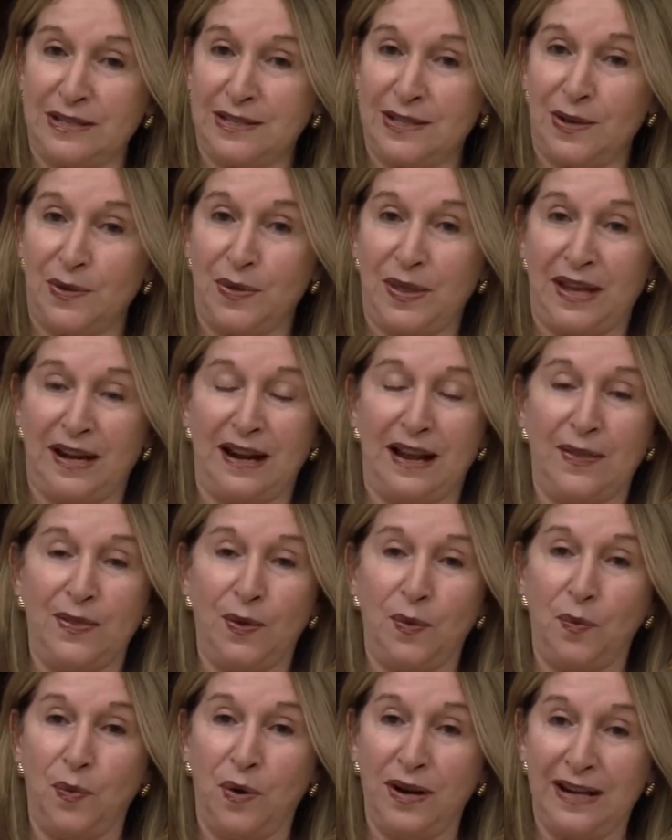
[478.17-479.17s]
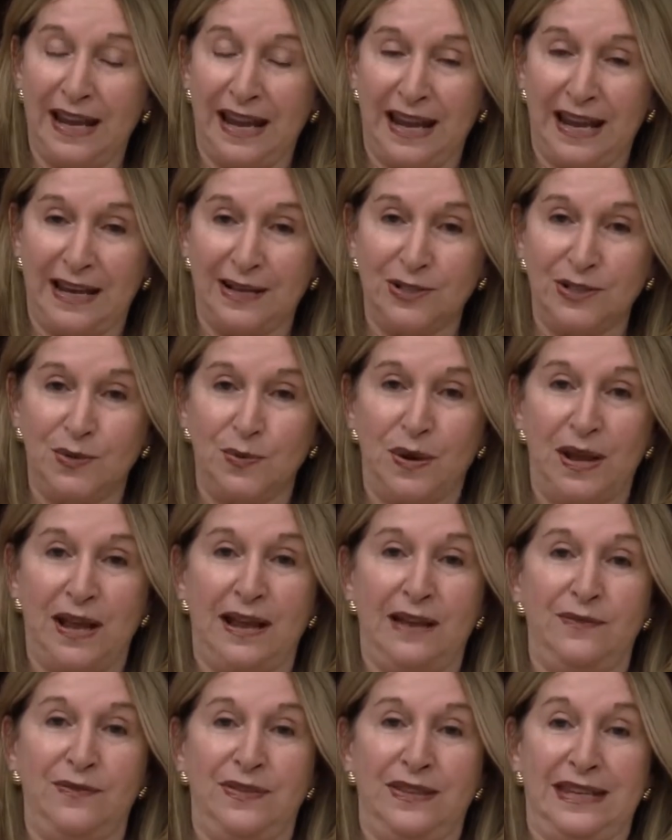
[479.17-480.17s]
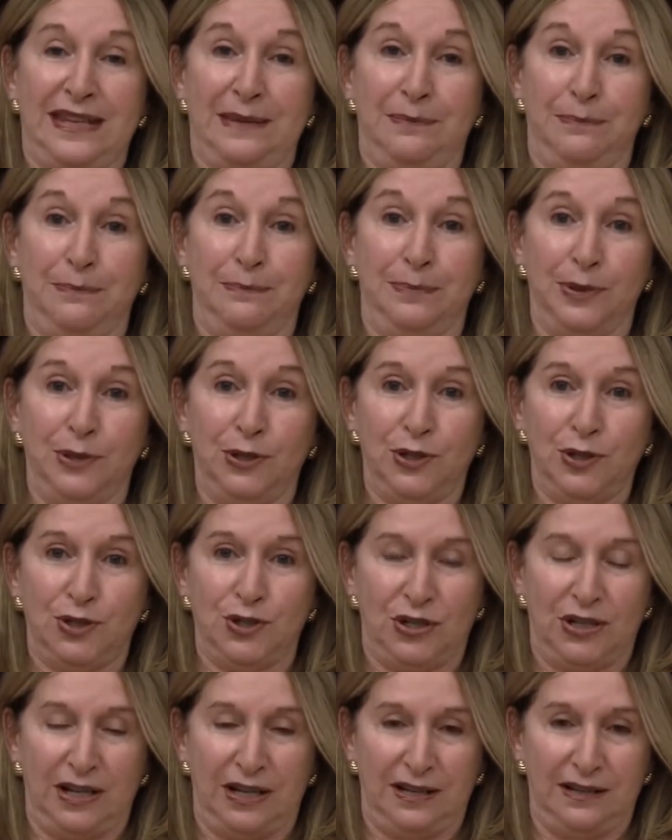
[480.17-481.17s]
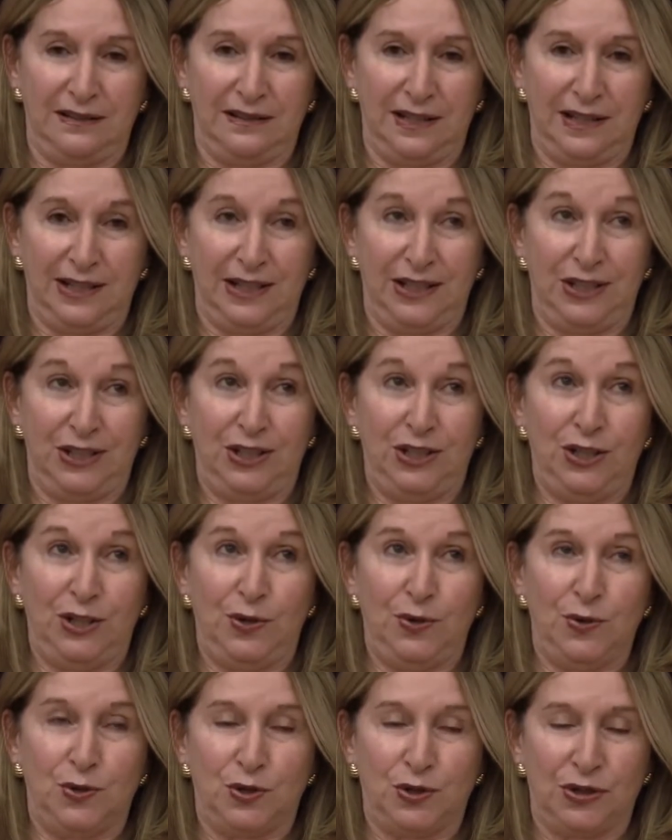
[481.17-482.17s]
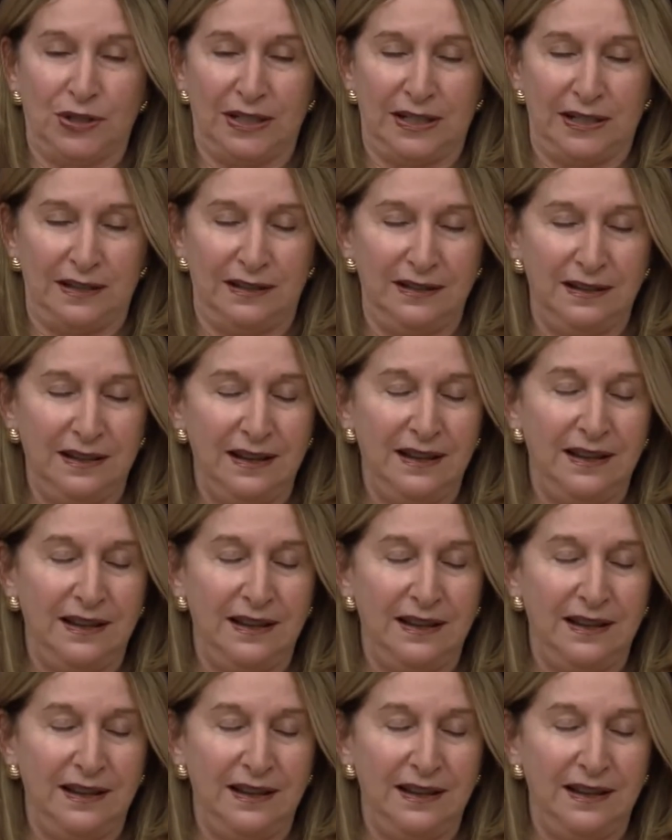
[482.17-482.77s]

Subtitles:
So that on the one hand, you have the burgeoning, the hugely